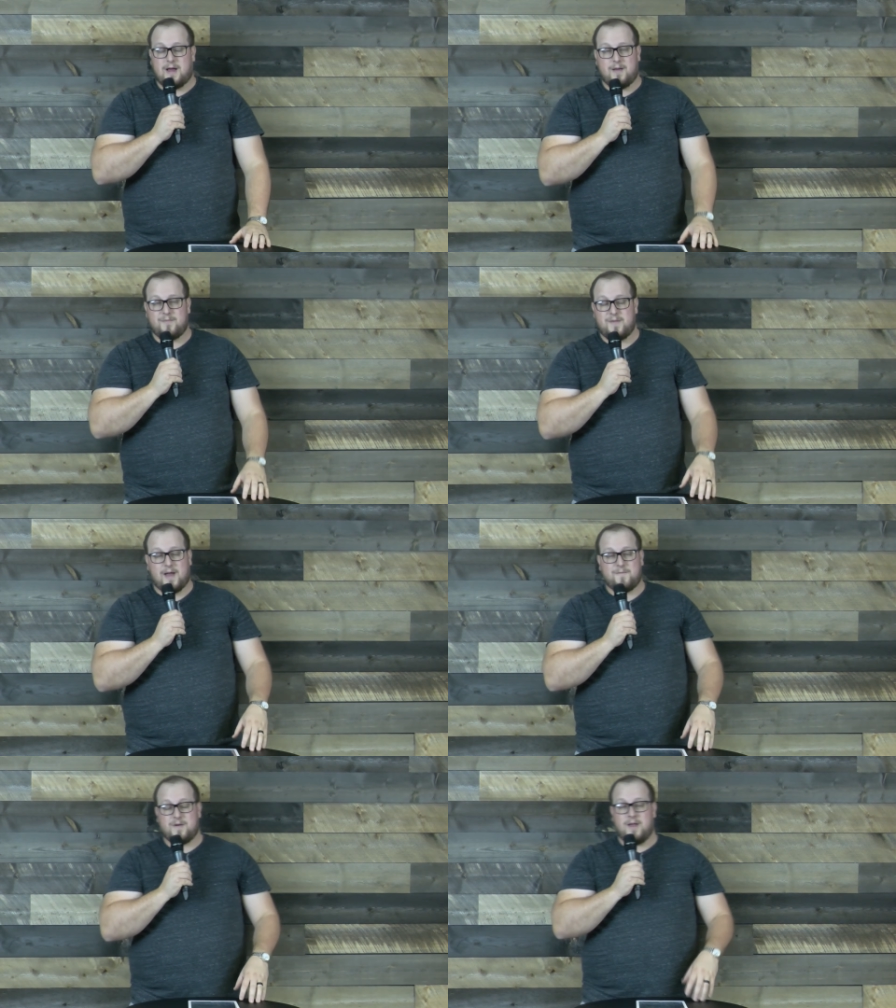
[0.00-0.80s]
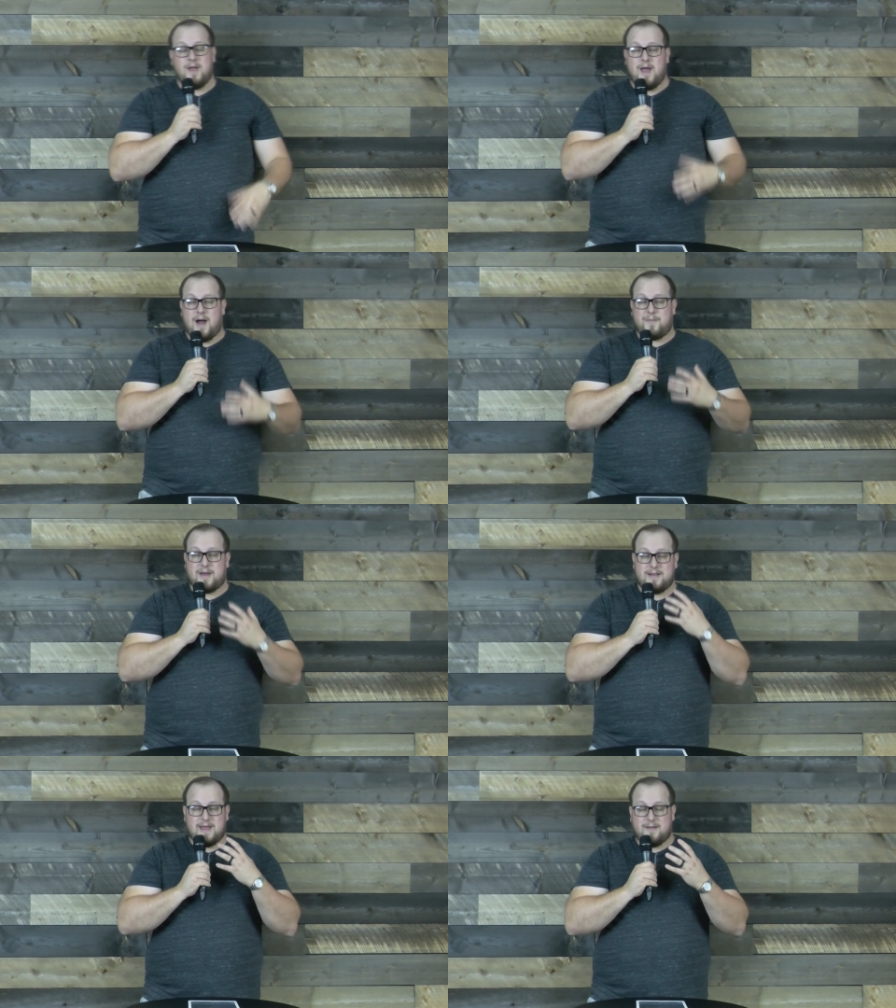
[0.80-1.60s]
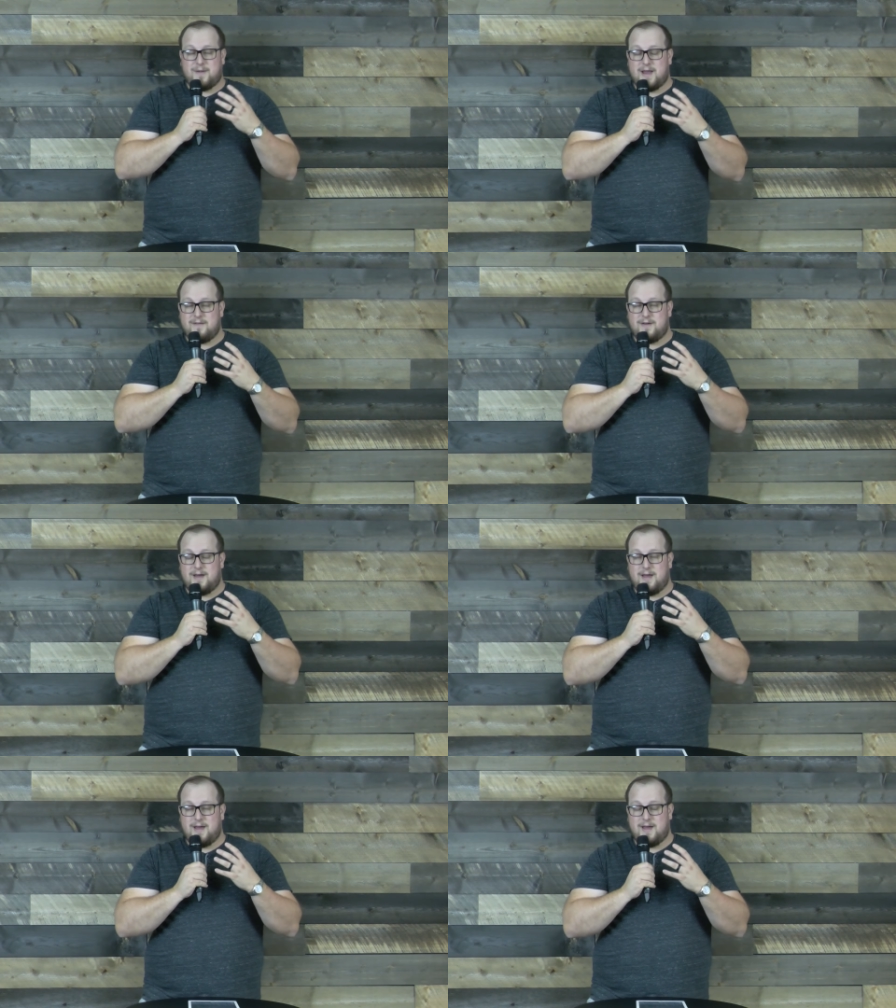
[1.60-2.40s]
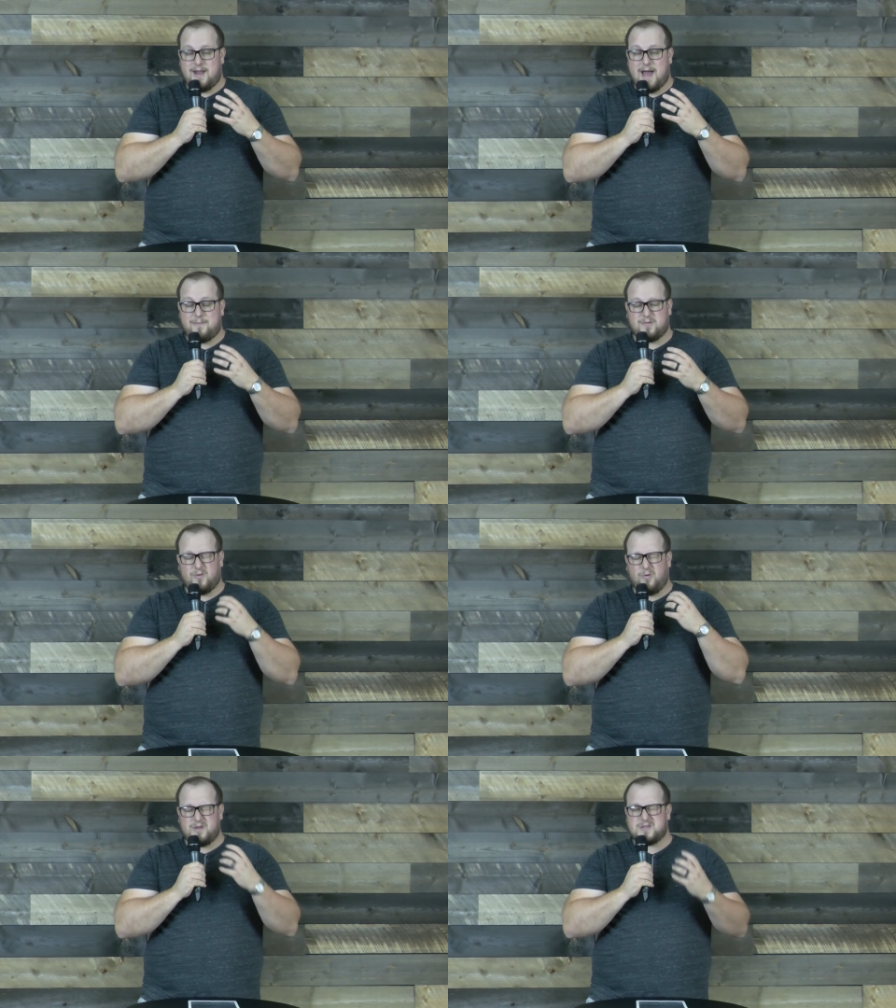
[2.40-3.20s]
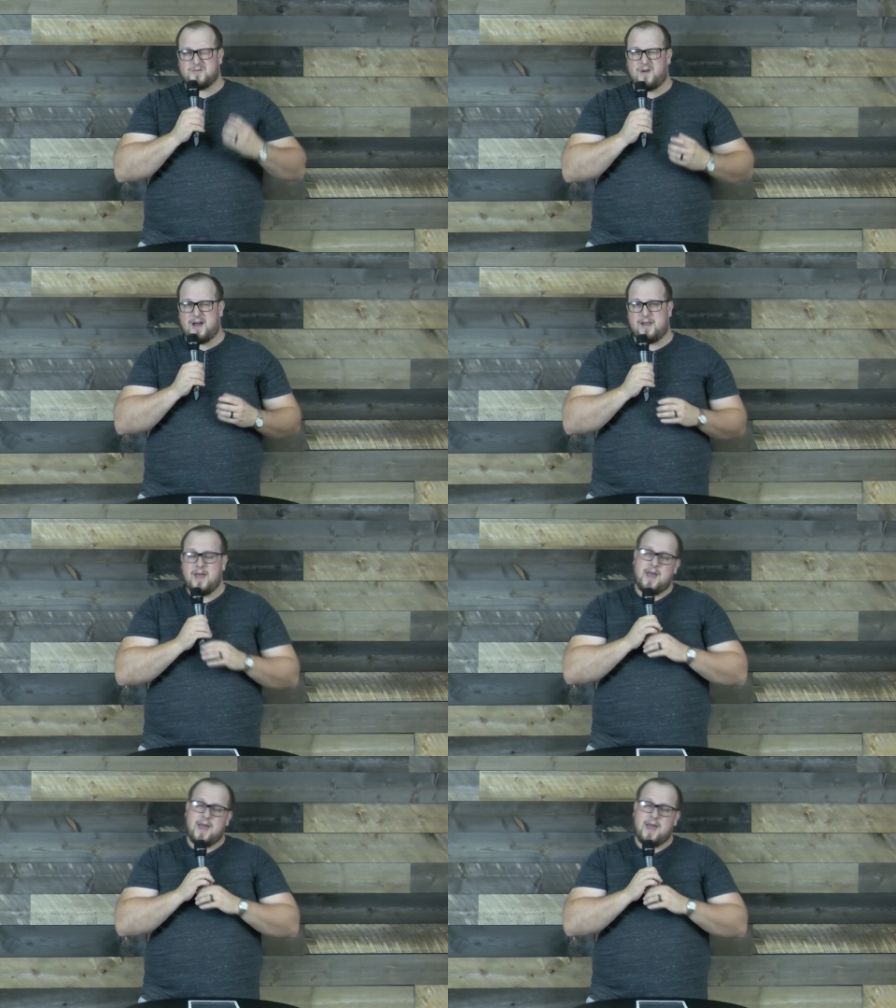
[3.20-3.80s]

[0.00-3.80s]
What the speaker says: I'm not going to take a bite of an apple. Oh, this is rotten.